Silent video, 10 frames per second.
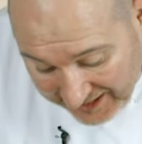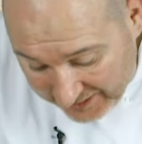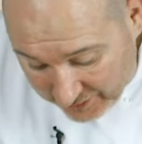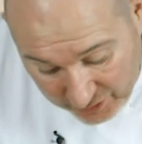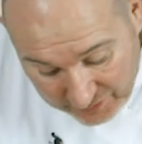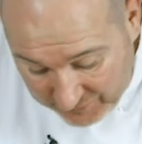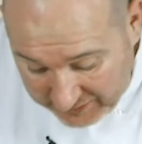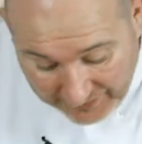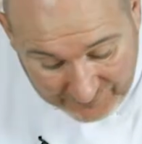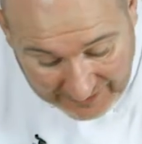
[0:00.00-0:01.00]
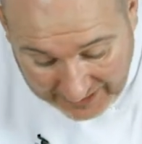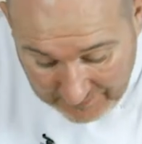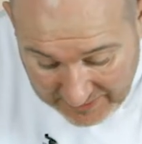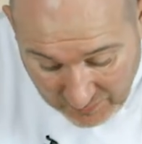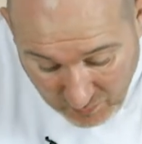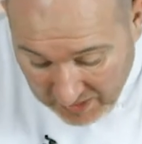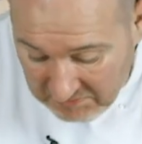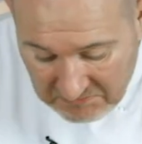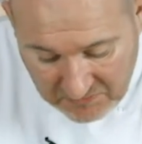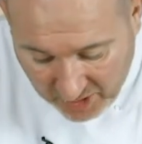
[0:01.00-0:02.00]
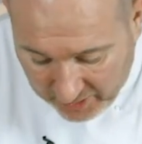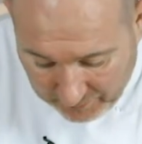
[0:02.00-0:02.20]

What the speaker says: like it cooked. If you like it medium well, not a